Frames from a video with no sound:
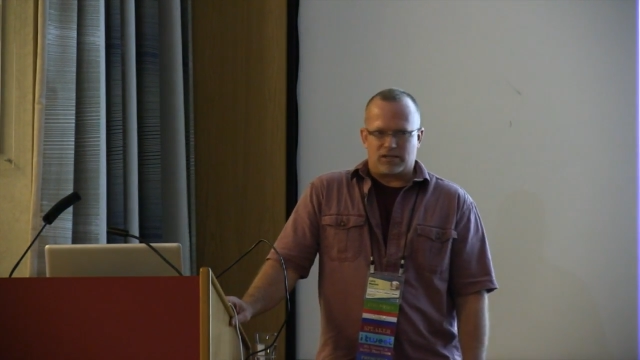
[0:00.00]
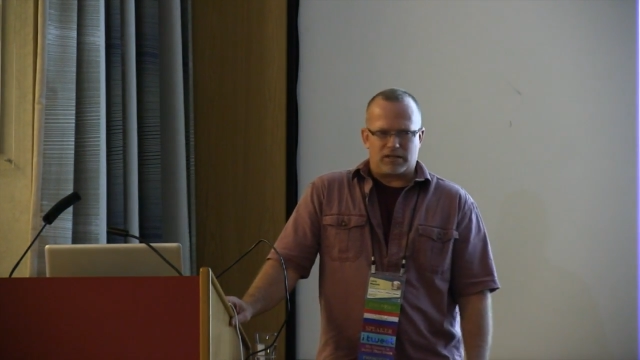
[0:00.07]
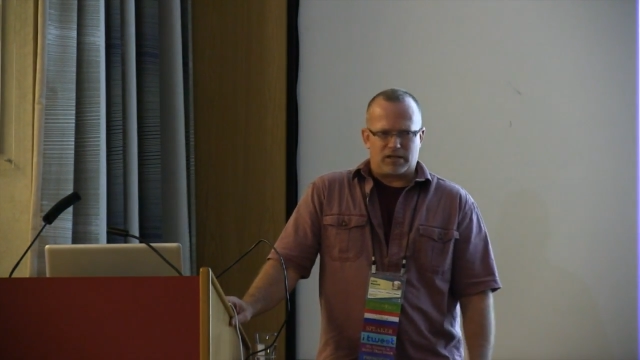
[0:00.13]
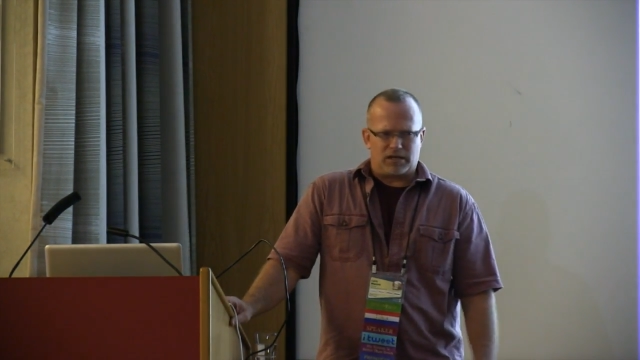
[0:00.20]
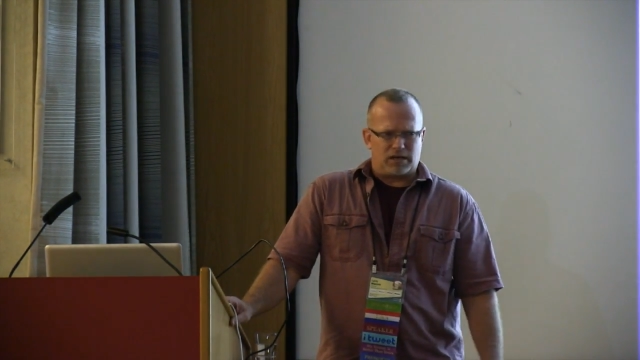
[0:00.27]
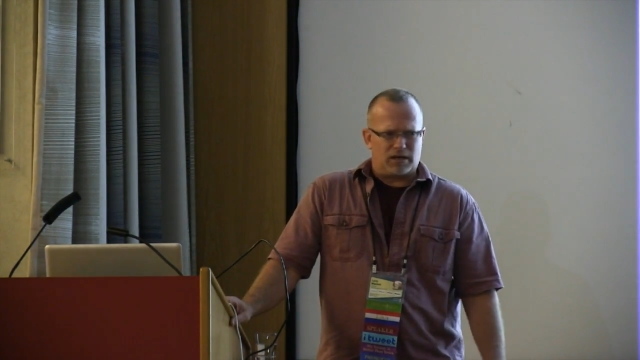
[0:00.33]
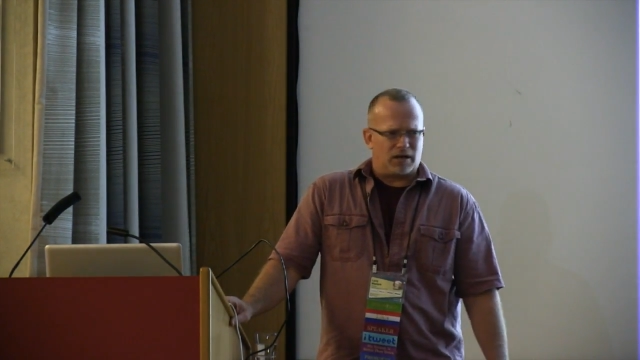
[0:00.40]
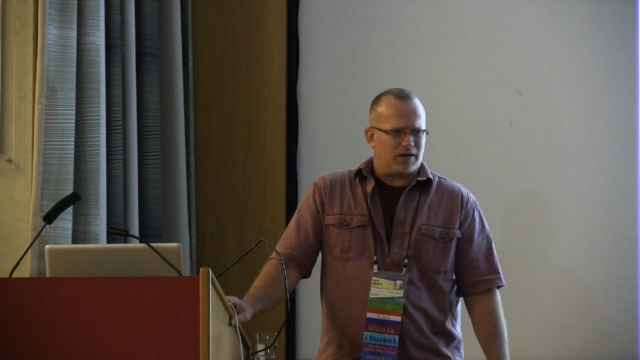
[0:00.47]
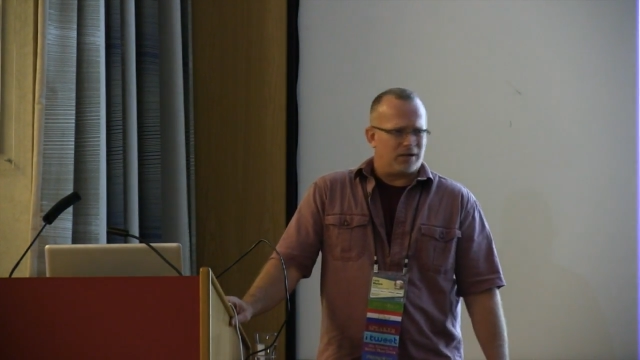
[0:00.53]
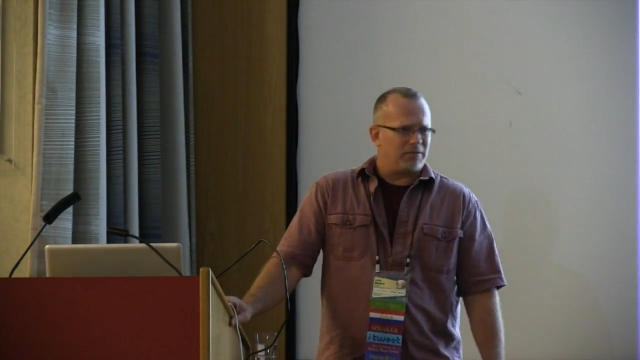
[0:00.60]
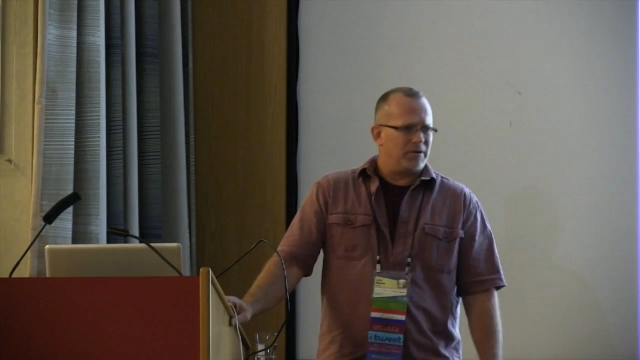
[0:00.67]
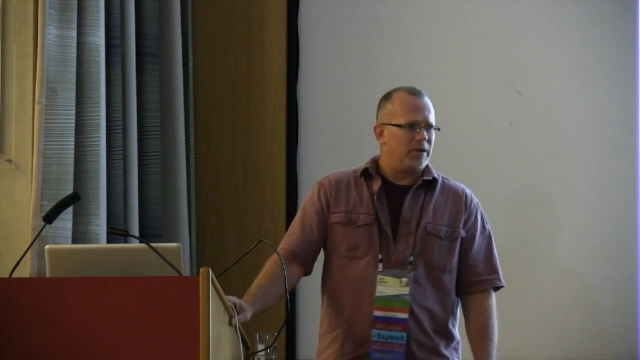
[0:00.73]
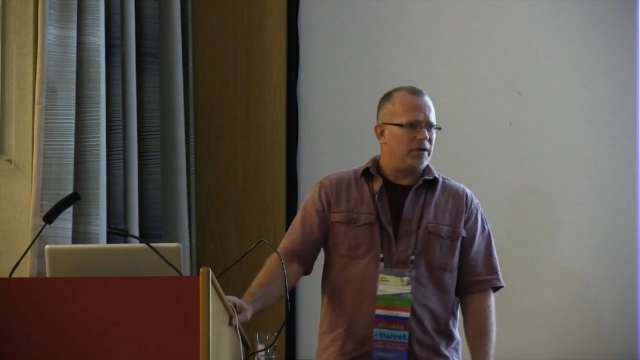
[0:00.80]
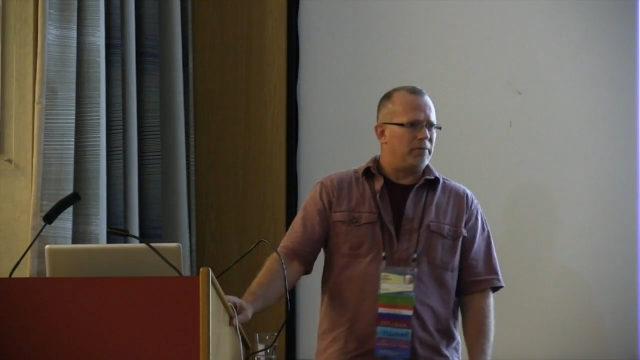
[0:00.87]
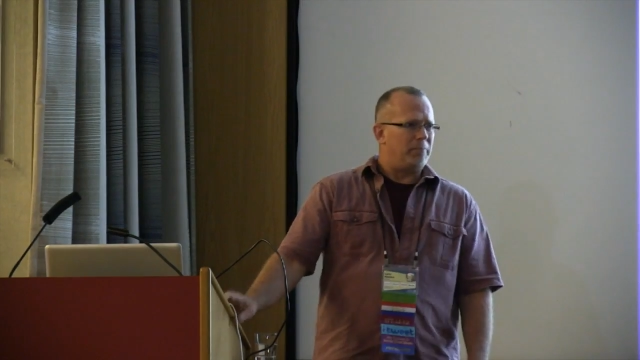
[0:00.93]
And then in
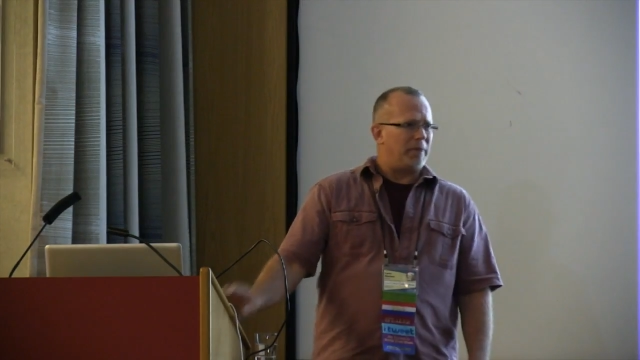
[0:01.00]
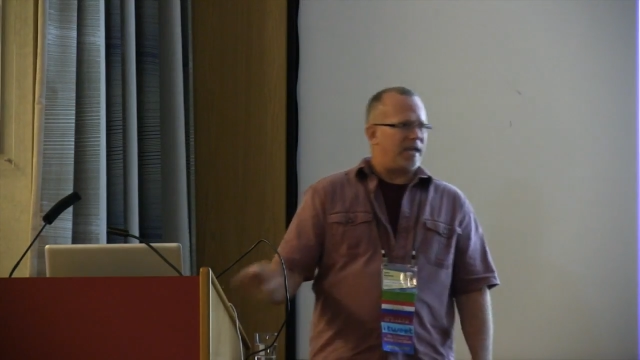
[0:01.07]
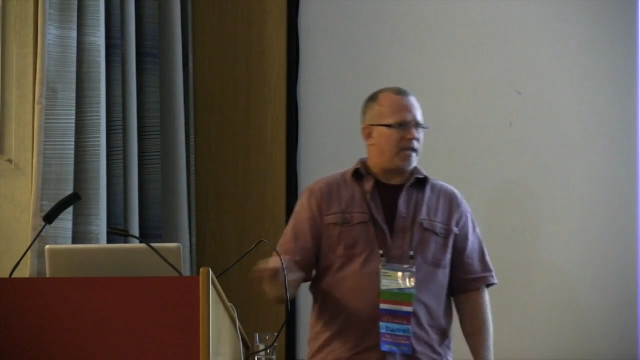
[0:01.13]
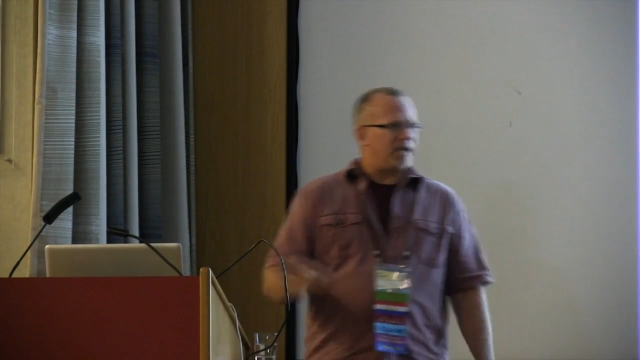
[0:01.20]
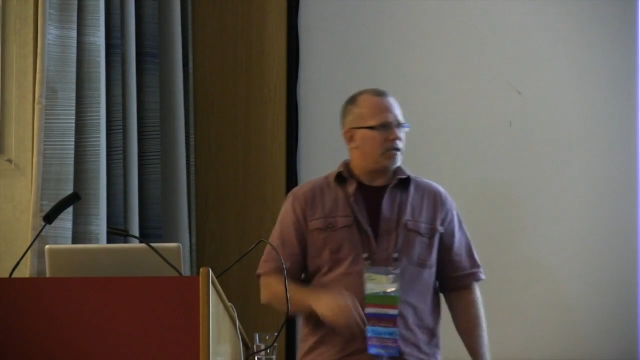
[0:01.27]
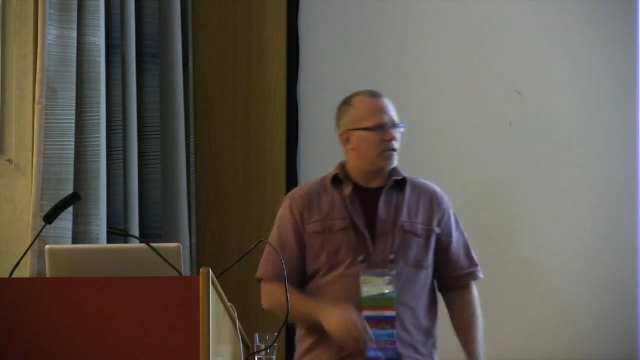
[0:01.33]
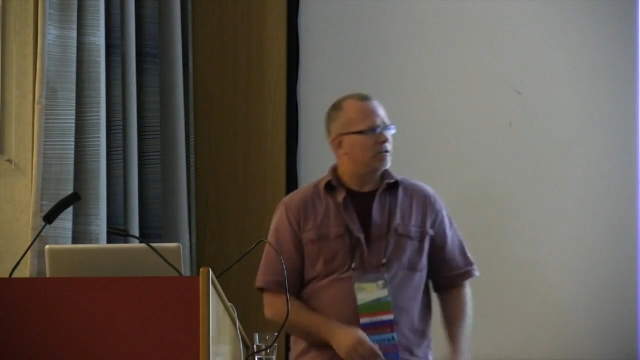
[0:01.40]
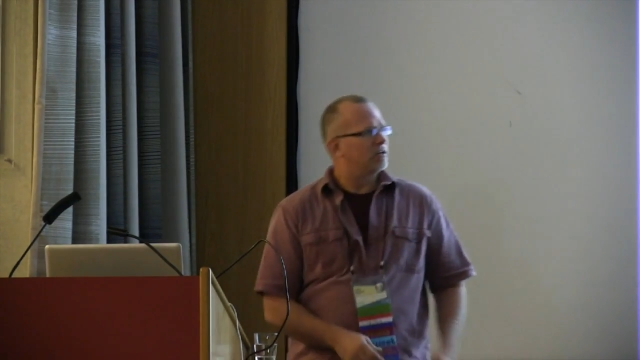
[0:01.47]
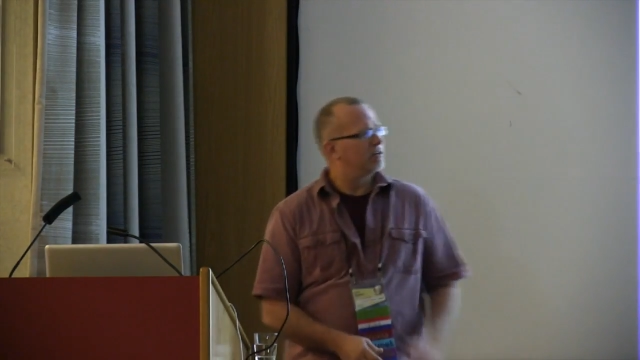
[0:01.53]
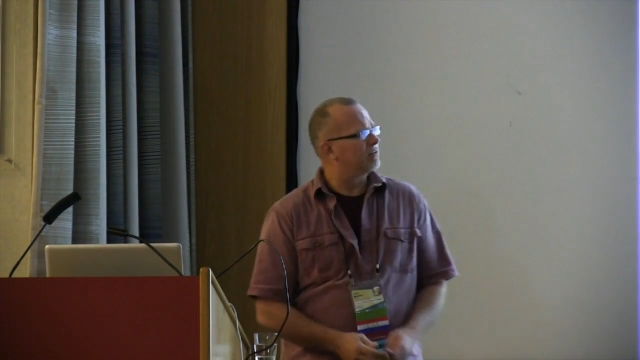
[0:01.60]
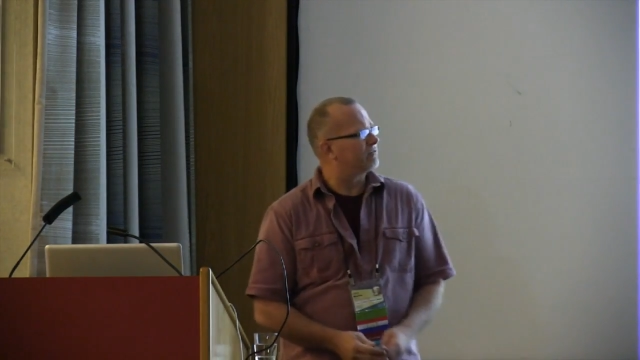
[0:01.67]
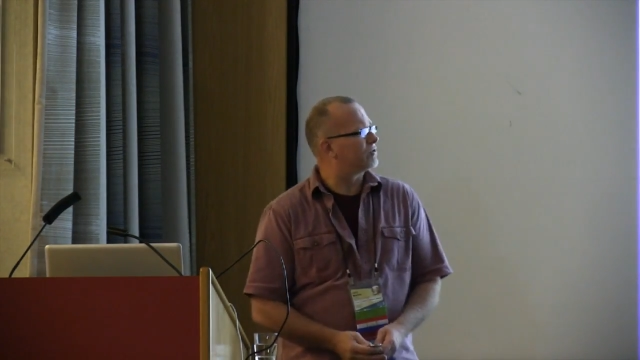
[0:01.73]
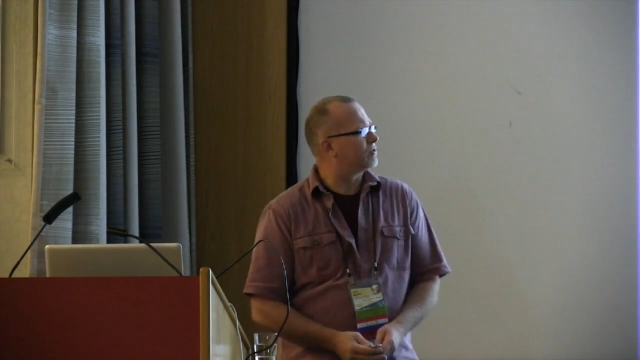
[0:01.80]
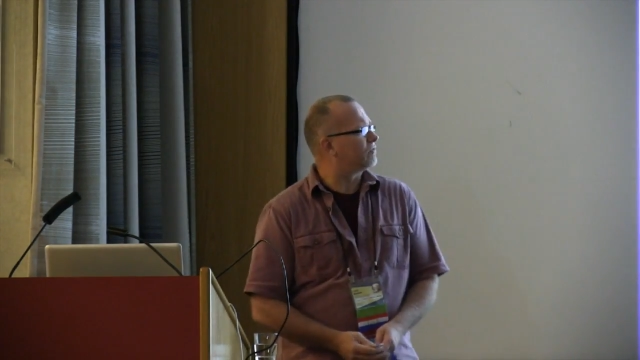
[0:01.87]
uh, May of